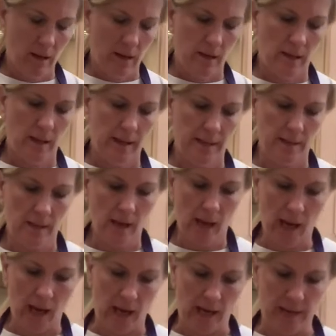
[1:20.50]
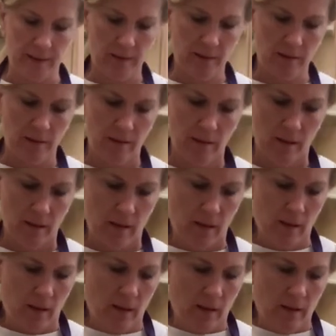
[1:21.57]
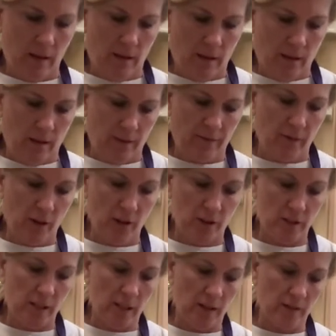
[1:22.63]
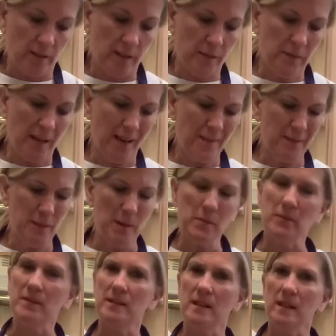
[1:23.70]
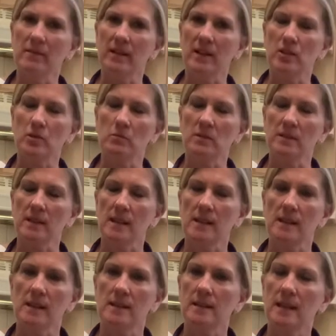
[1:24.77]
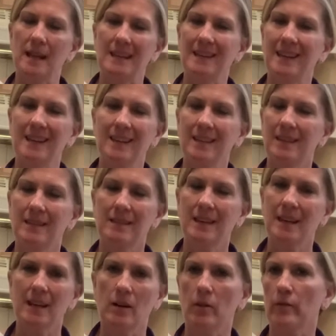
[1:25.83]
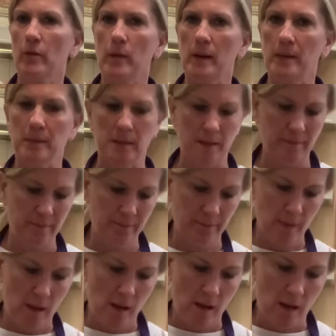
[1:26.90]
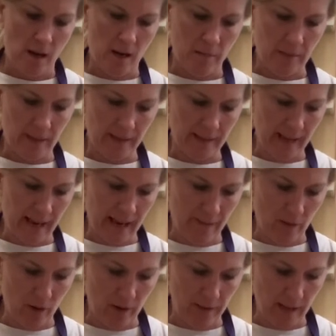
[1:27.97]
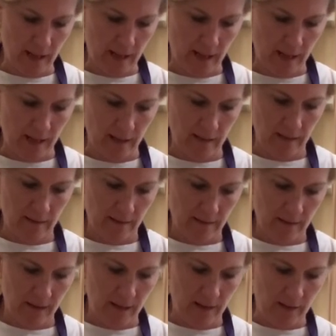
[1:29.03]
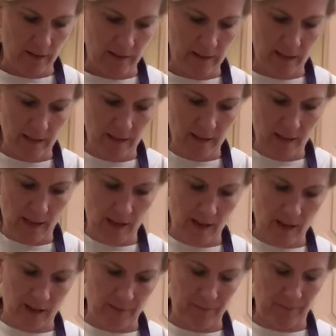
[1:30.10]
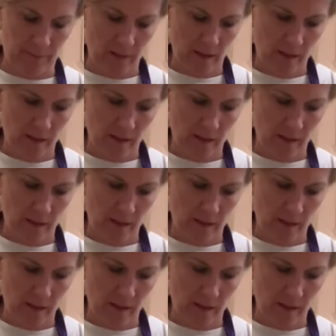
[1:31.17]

nice and hot. First, you know, sometimes people see vegetables like this and they, they get overwhelmed because um, they have all the, uh, you know, this, the um,